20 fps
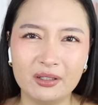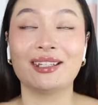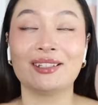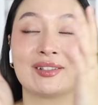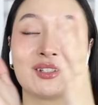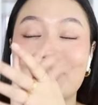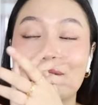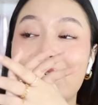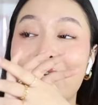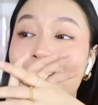
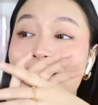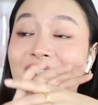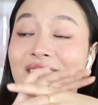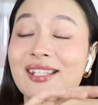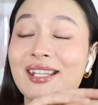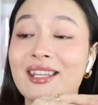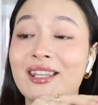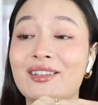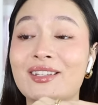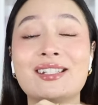Anyways, all that to
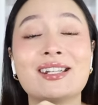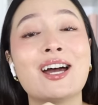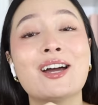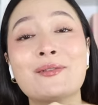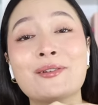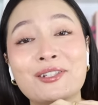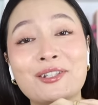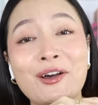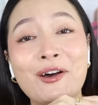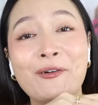say that their time
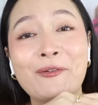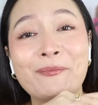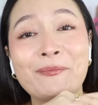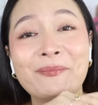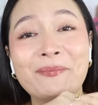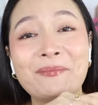has come,